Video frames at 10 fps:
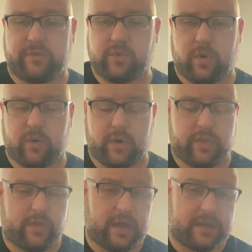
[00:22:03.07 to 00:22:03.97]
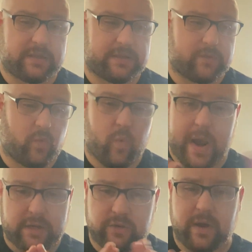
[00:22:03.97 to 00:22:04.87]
to work with. It's way too